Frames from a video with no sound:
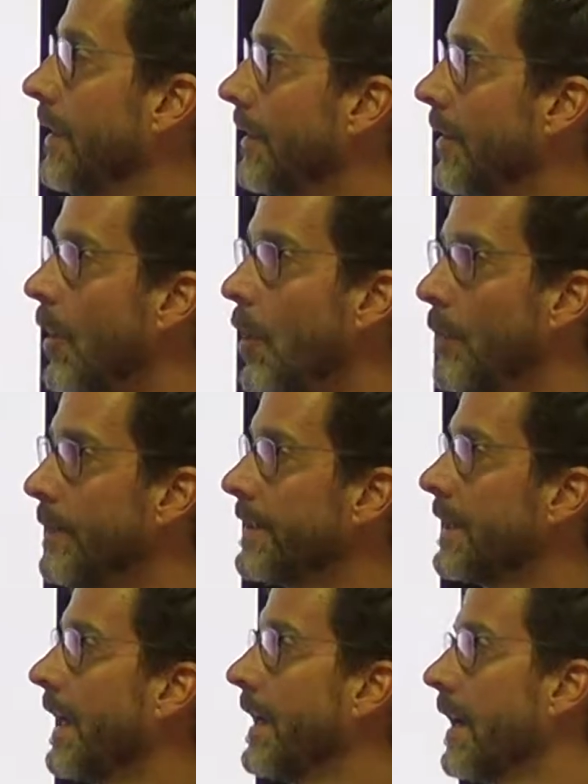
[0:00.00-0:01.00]
The home is
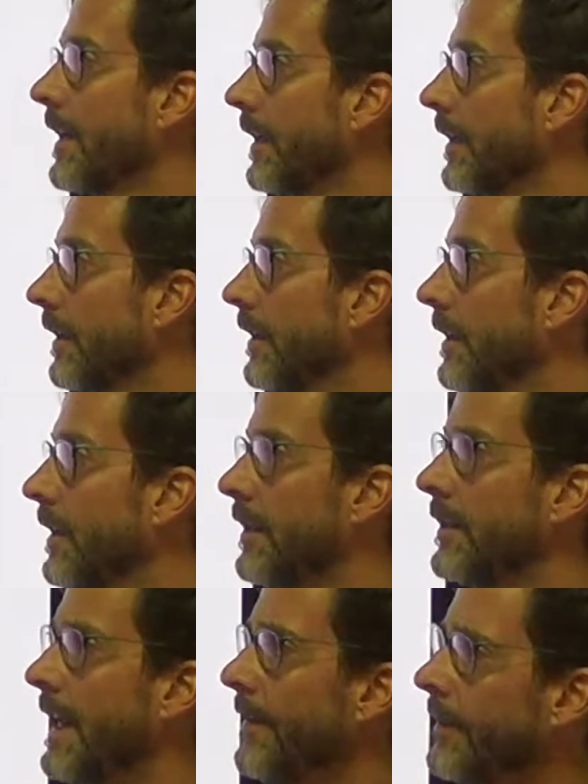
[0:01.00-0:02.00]
chaotic.
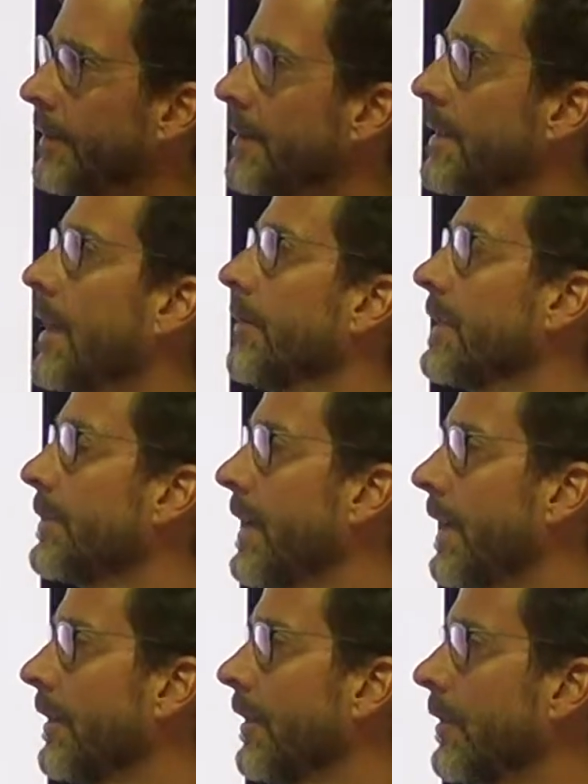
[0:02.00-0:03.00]
David does not
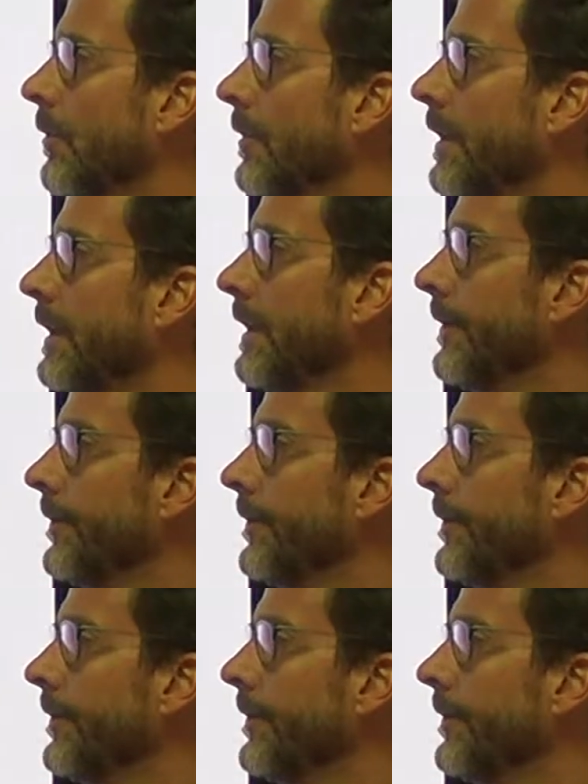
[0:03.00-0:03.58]
respect authority.